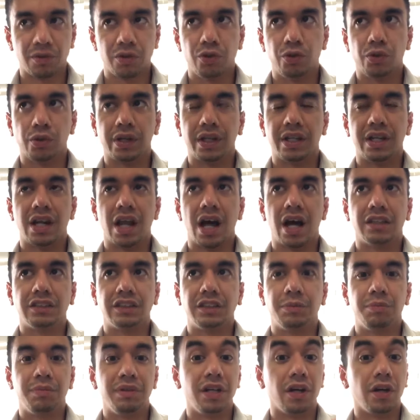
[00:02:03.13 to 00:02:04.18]
You
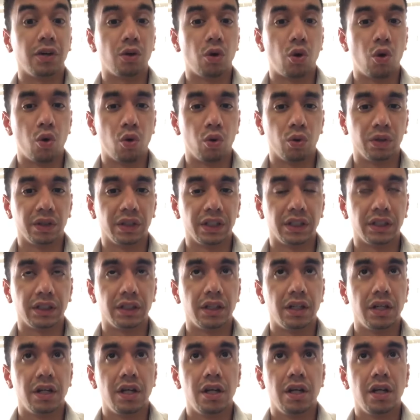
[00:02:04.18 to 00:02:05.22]
cannot be unholy.
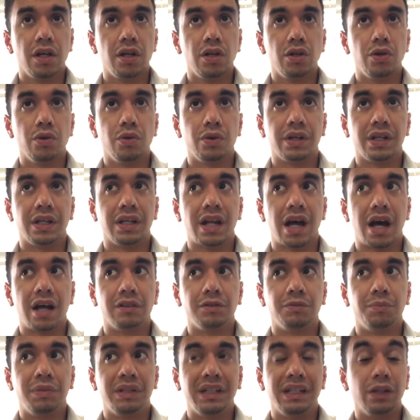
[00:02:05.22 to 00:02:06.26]
You
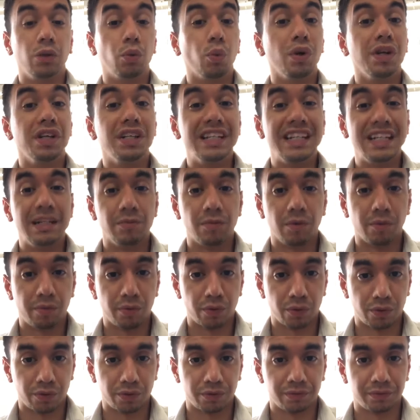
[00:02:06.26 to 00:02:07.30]
cannot be
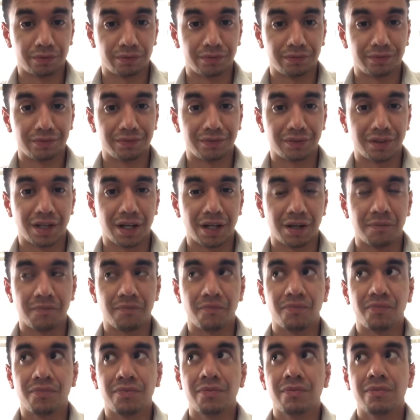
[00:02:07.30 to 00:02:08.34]
redeemable. Okay?
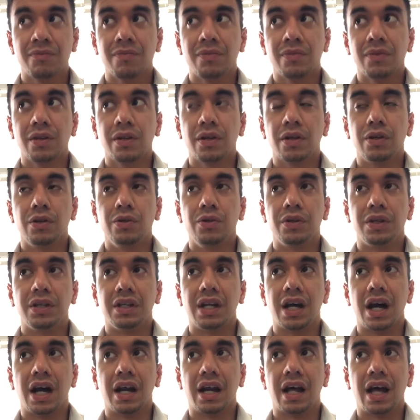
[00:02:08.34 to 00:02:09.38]
You
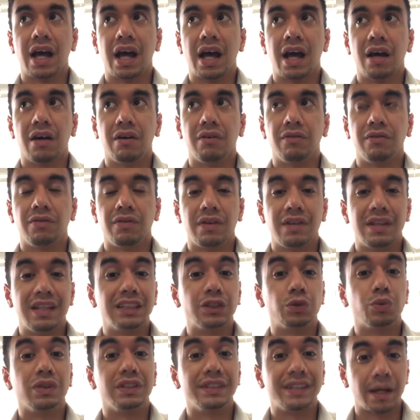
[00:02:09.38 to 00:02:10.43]
cannot have
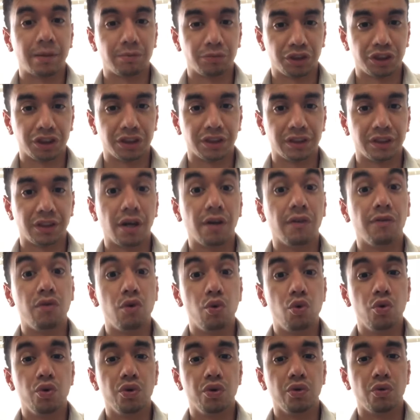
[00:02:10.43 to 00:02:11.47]
this redemption of
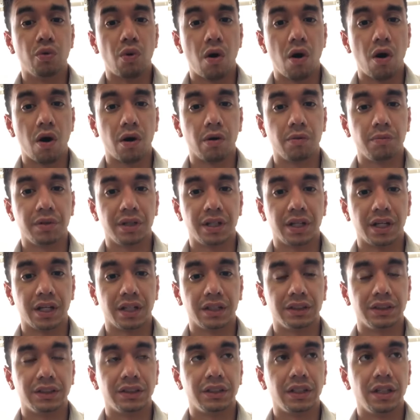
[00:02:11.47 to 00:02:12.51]
who you are
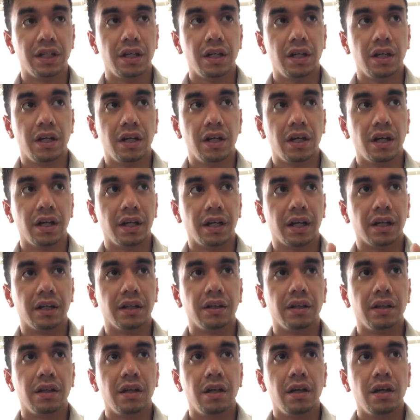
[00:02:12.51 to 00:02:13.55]
because,
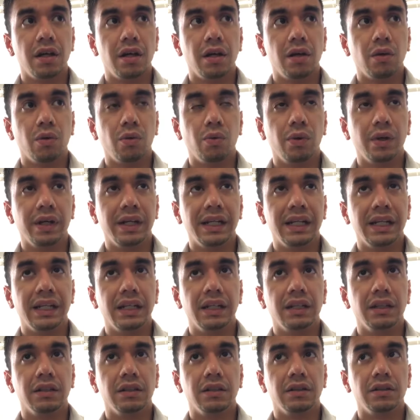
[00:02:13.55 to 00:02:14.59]
again,
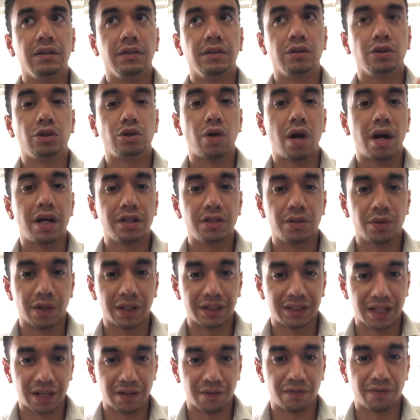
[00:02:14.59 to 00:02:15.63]
we try to
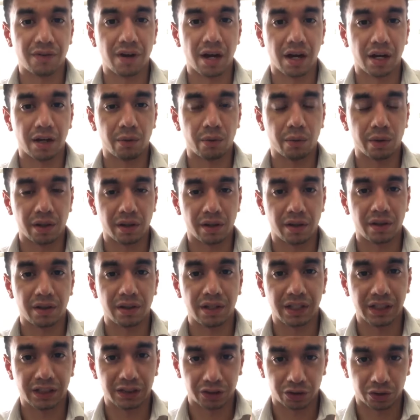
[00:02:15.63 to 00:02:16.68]
identify with
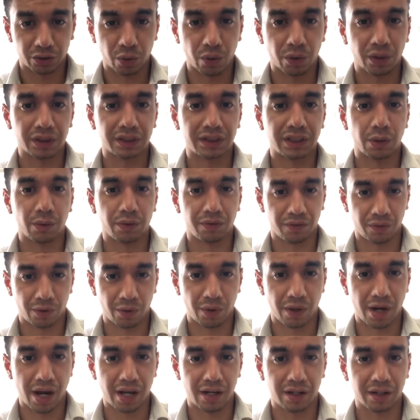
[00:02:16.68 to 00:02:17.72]
these stories that we've
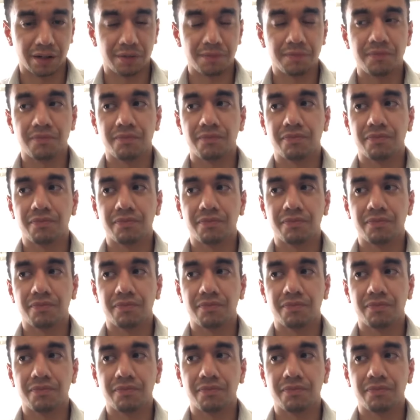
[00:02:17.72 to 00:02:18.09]
created.